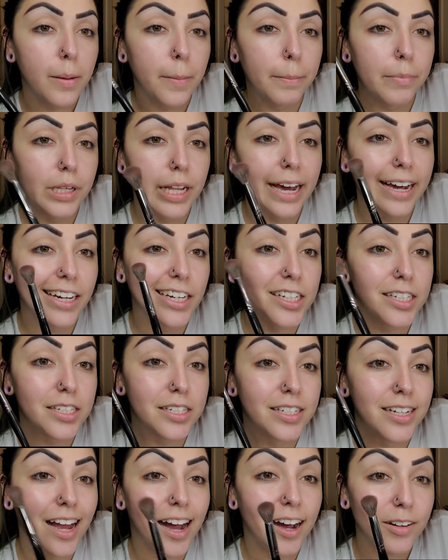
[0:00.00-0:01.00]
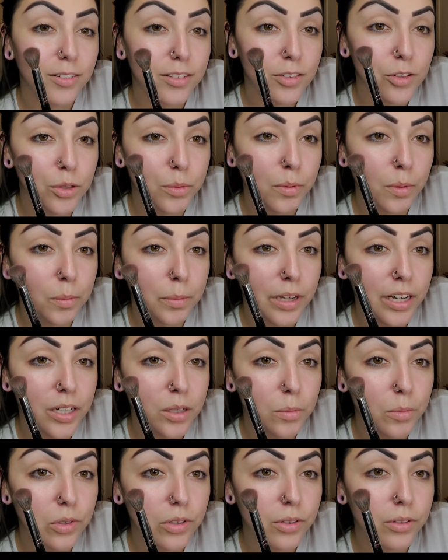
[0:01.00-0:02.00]
Black is not super
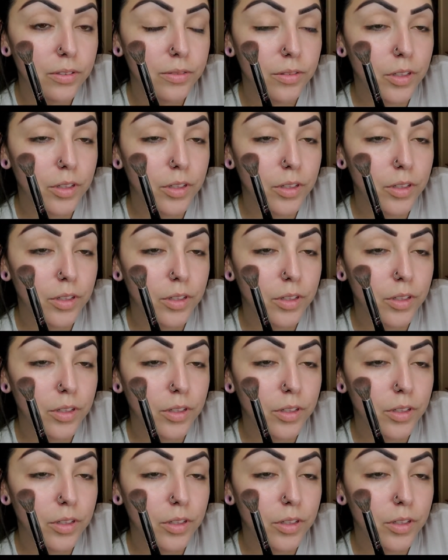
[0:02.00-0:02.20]
blendable.